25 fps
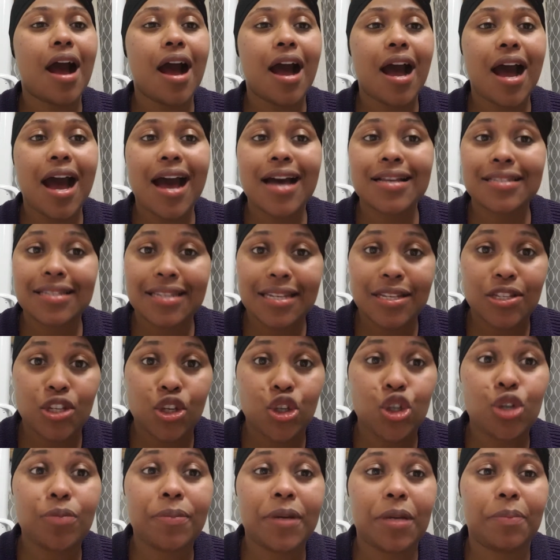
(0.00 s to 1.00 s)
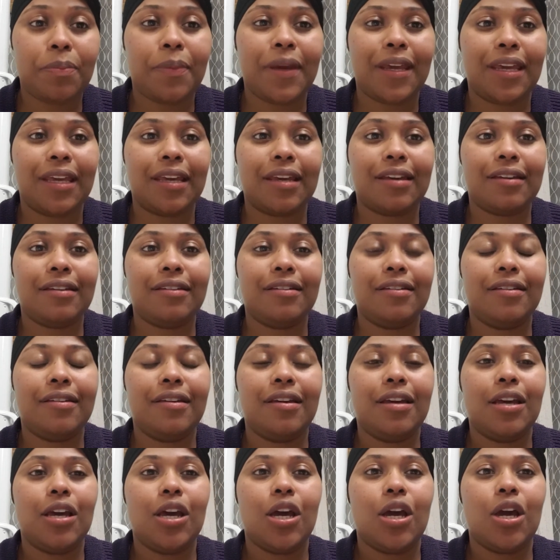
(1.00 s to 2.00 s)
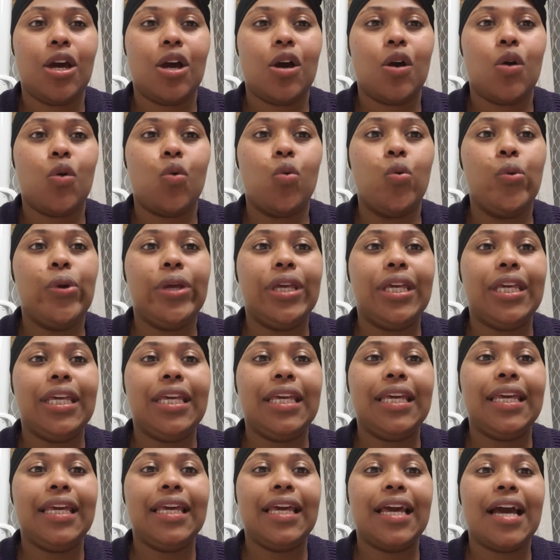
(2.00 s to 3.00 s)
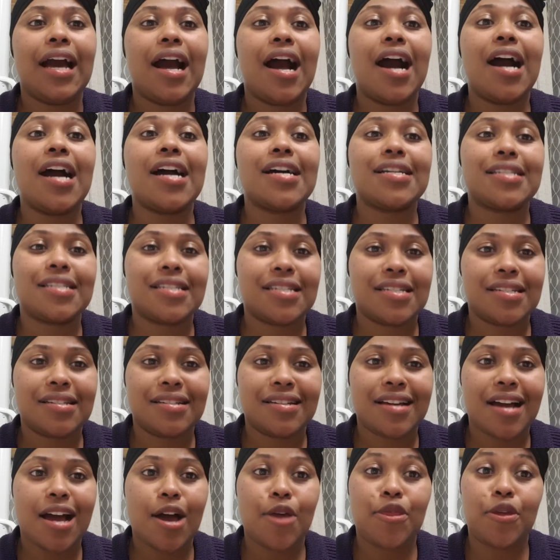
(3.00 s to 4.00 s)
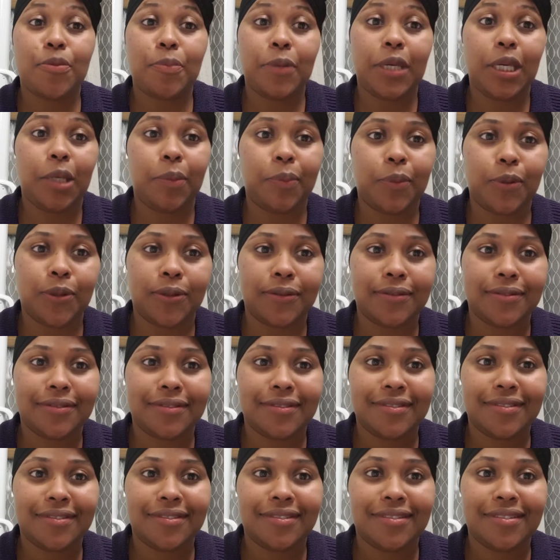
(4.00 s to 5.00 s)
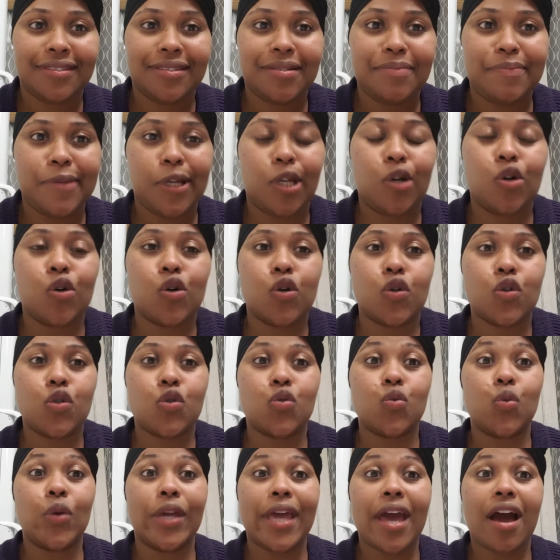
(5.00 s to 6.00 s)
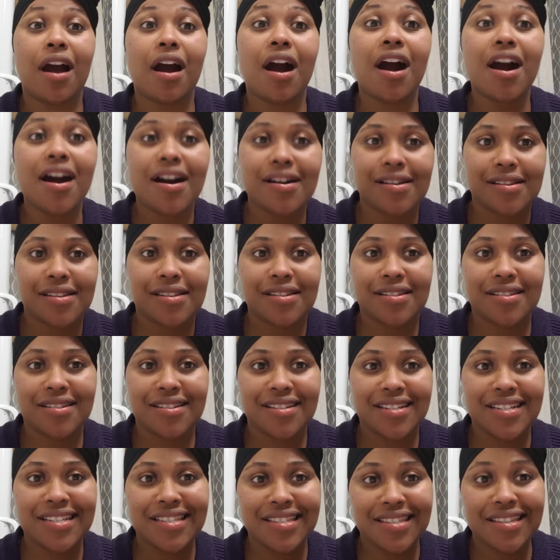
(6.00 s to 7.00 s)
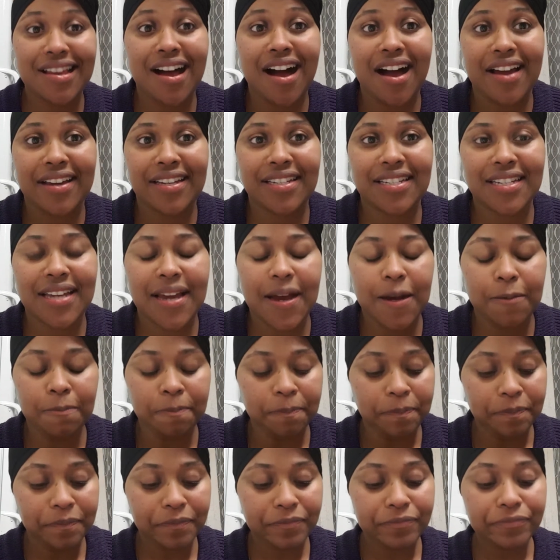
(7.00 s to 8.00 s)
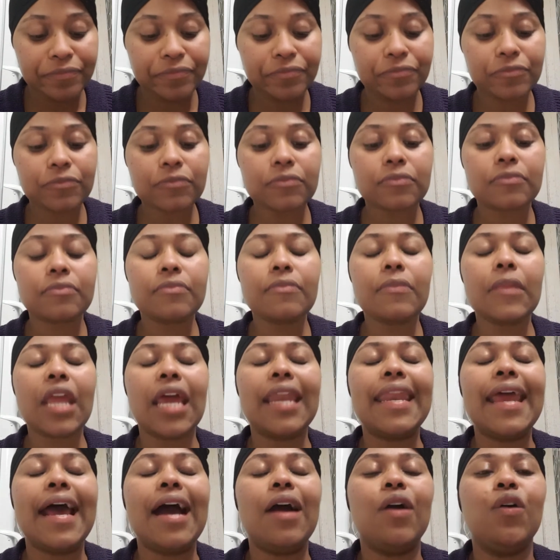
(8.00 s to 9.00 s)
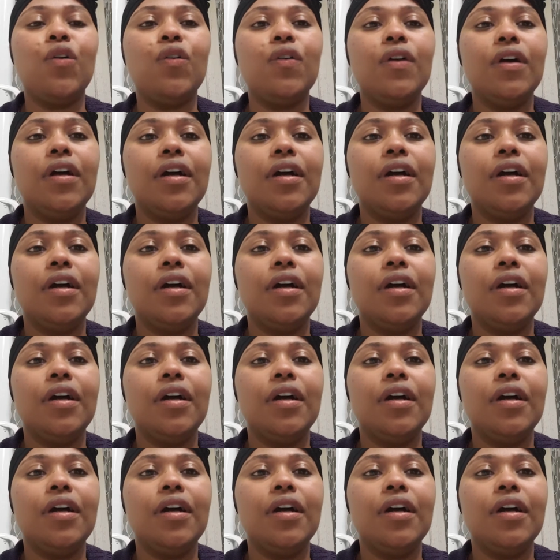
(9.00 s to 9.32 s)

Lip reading: us as a human being, we hurt other people because we are hurt inside. Yeah. Now,